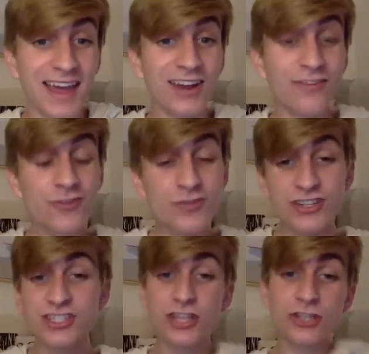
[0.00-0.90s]
And if you
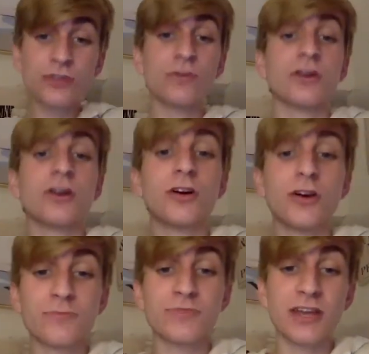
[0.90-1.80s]
continue
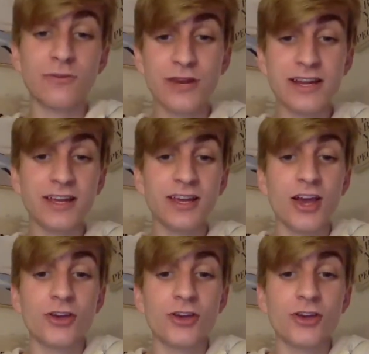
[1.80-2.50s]
um, reading,